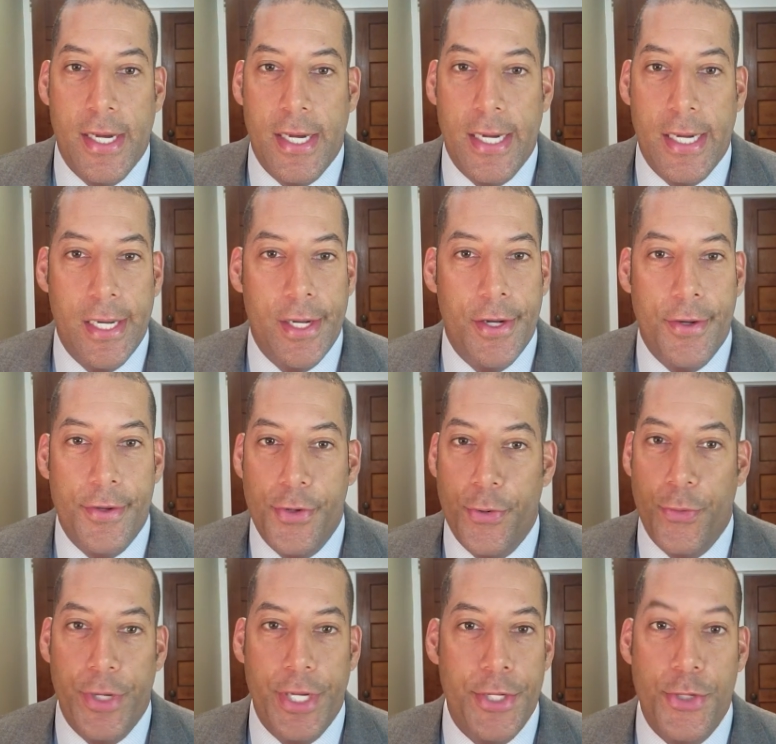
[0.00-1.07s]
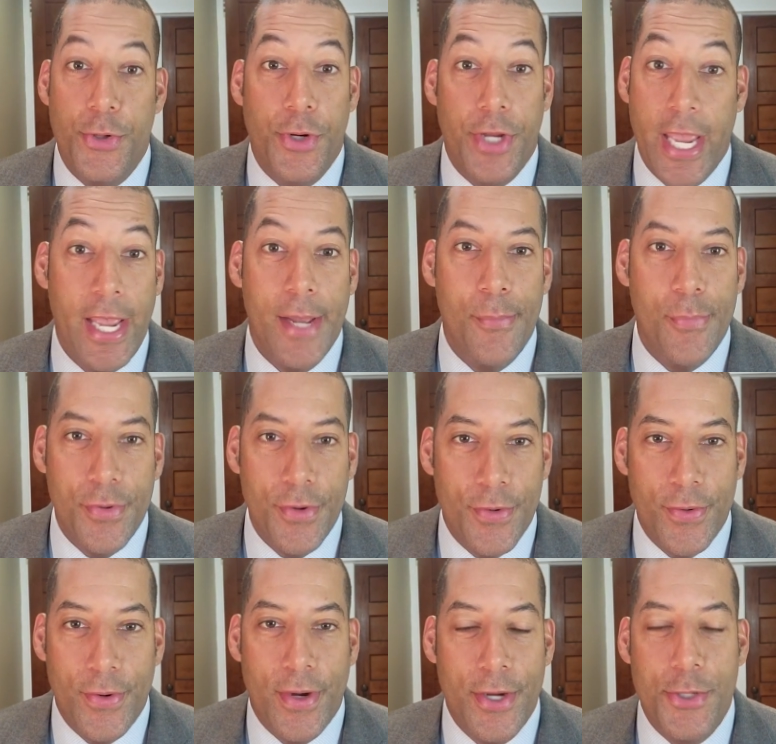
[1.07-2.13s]
You're in your camp,
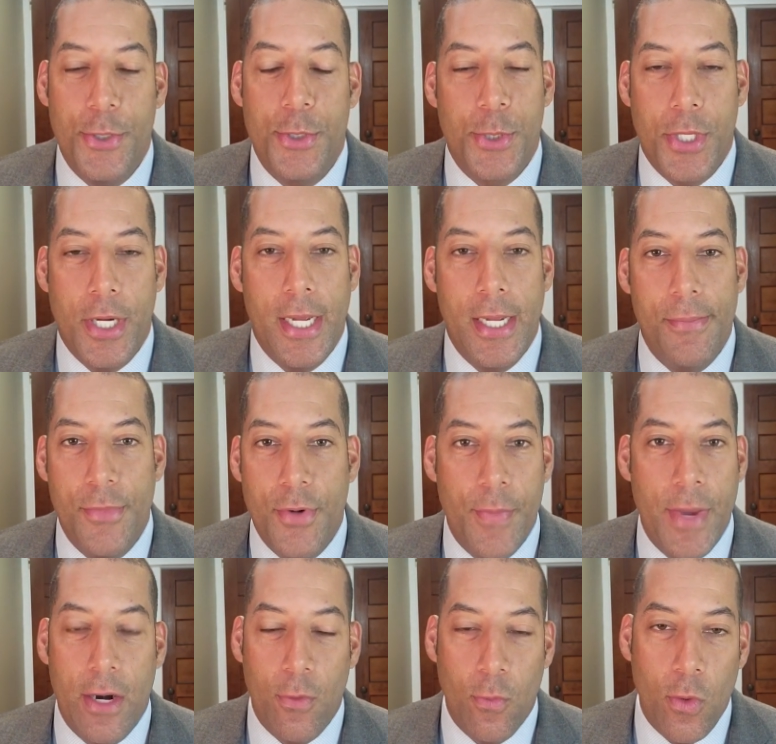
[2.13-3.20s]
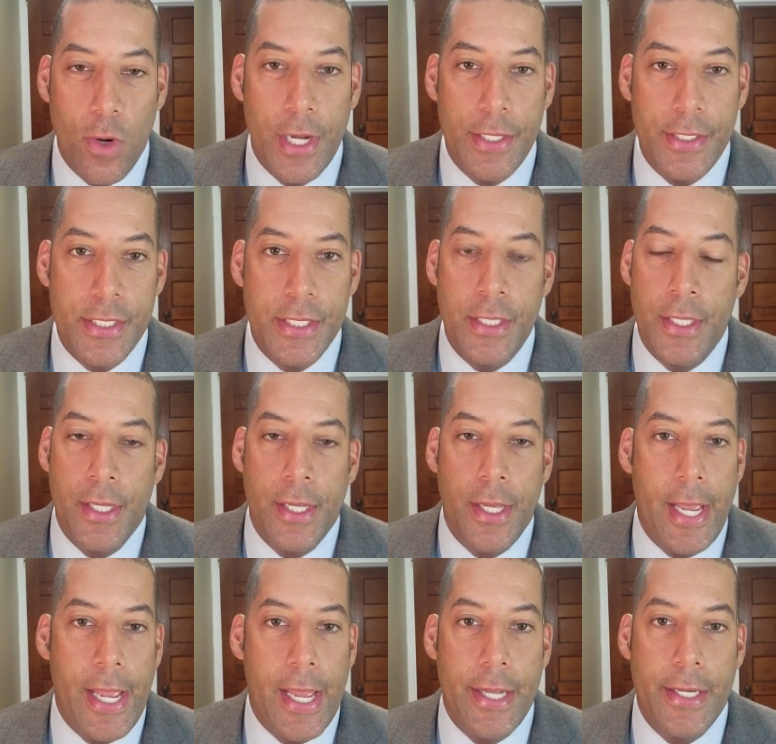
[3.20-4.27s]
you're on your tribe, no matter what,
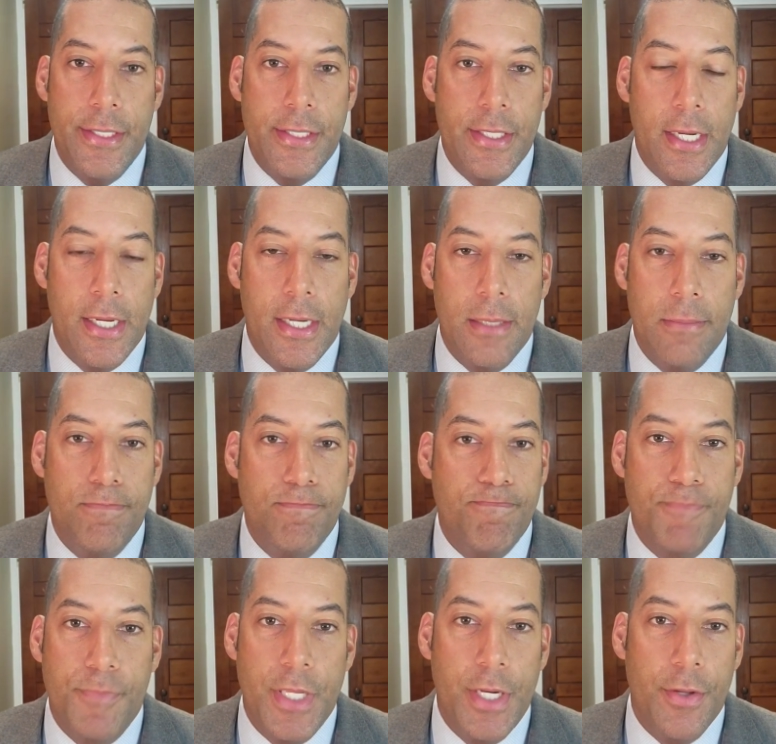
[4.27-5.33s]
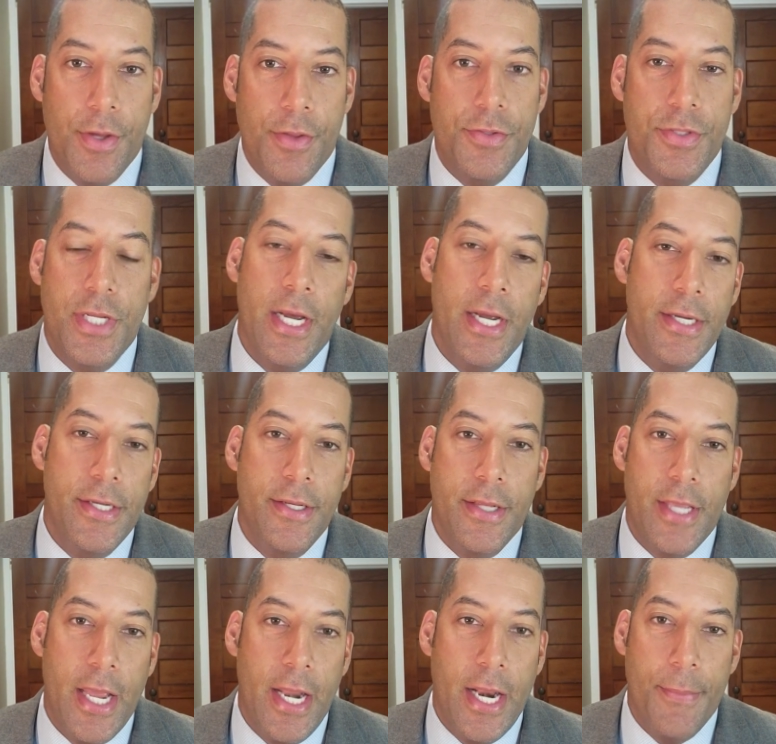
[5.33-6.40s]
and the other side
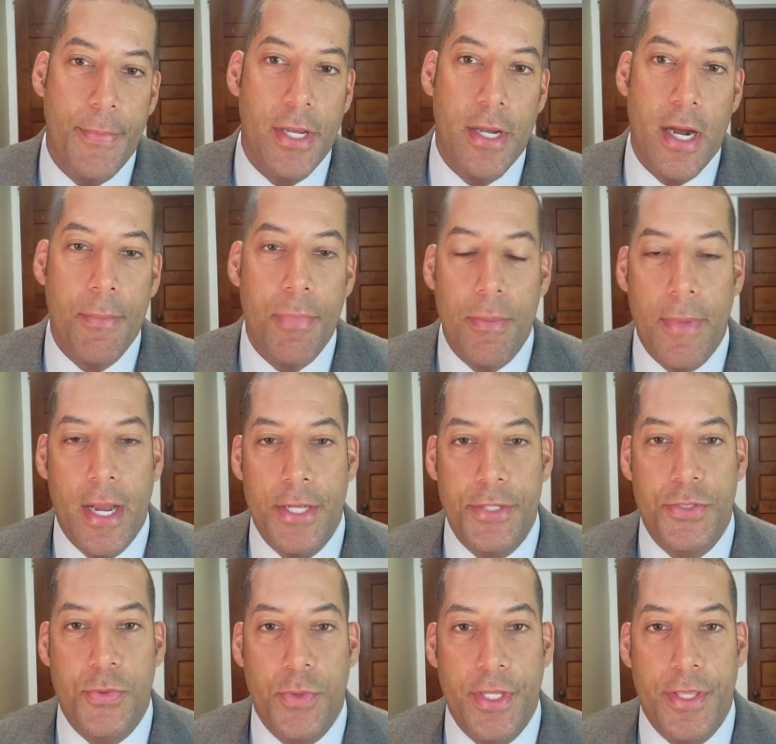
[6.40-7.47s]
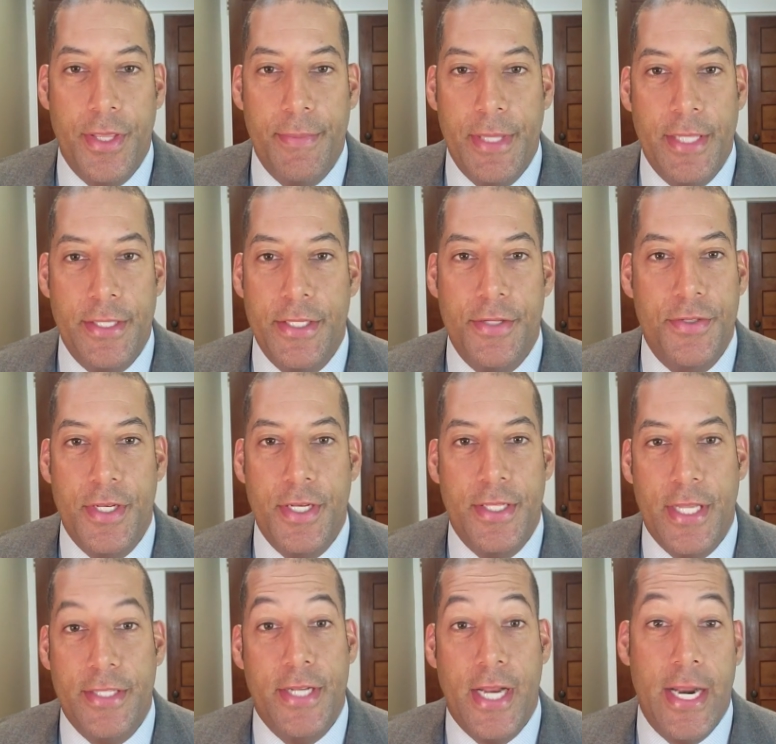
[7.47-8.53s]
cannot be compromised with. I mean,
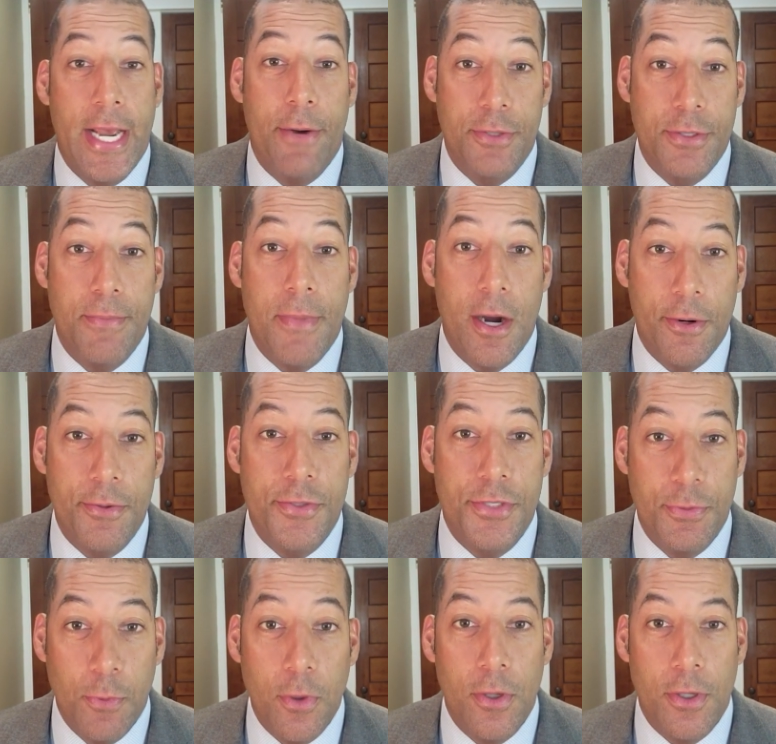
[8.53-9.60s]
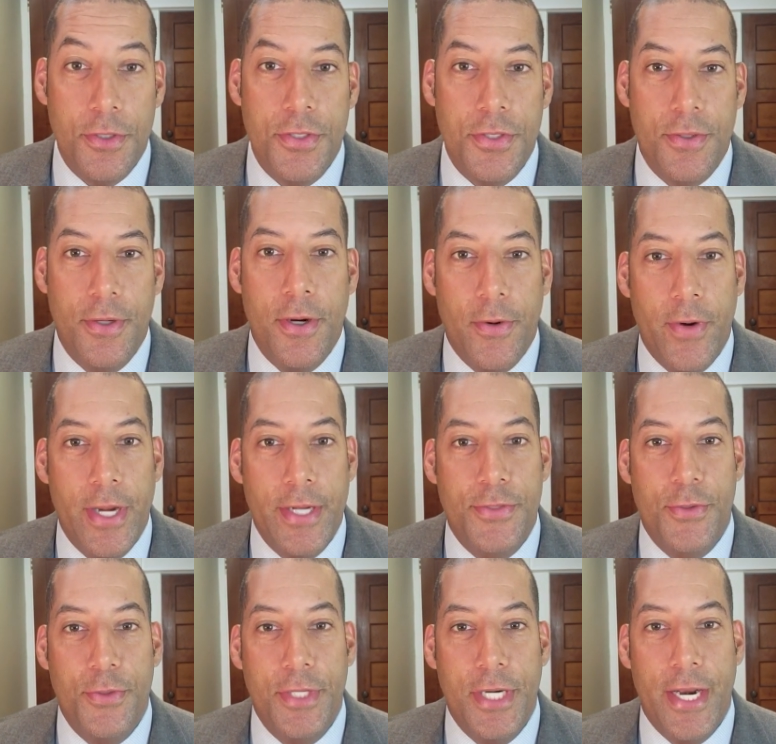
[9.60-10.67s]
that's not how a democracy works. Right?
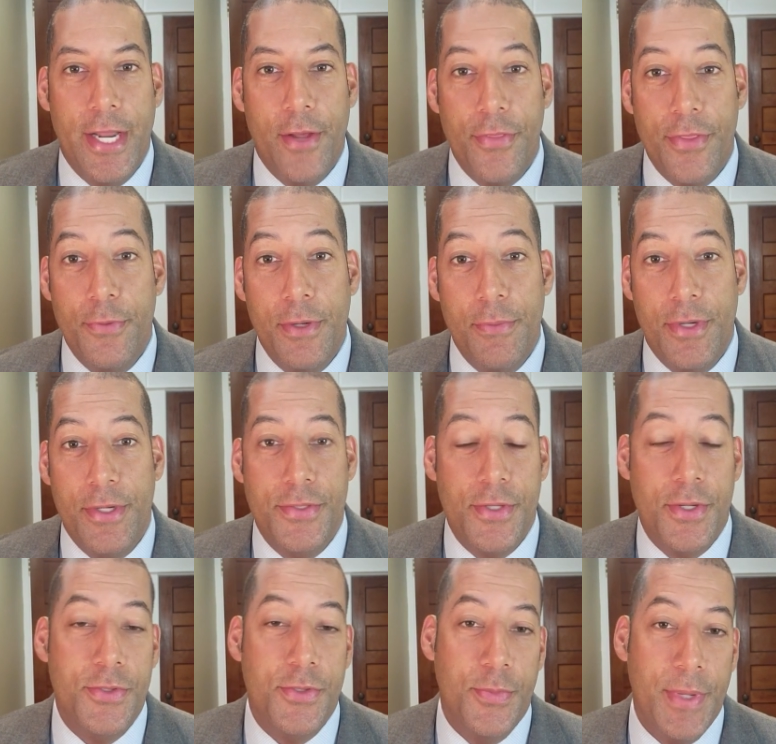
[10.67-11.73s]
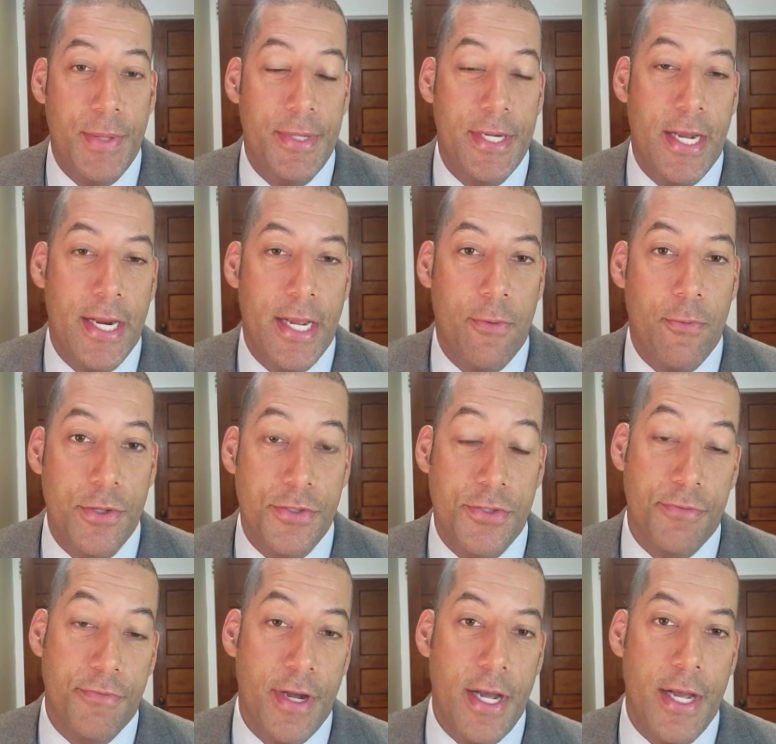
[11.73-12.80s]
Certainly not a healthy one, but it's also maybe how one
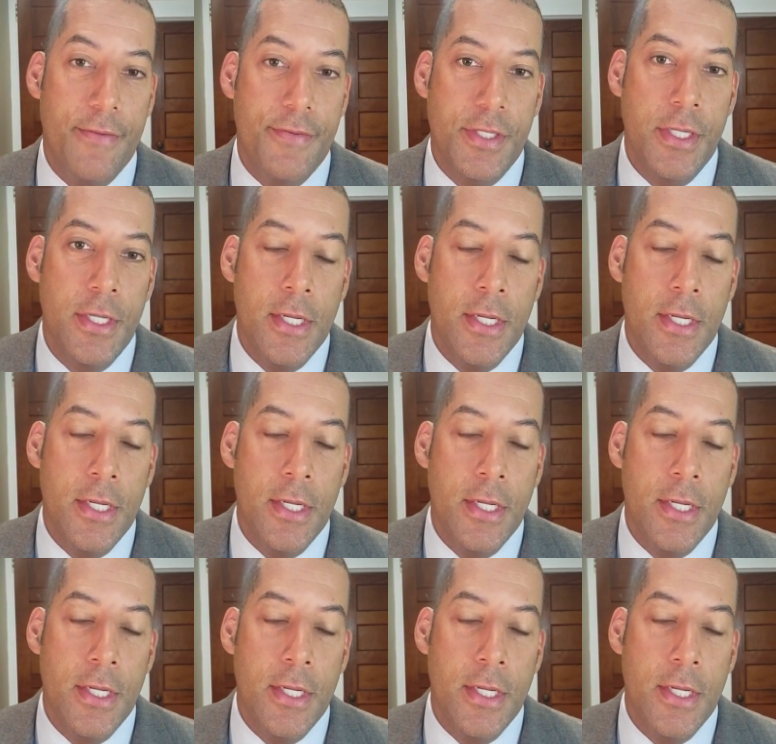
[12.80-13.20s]
survives.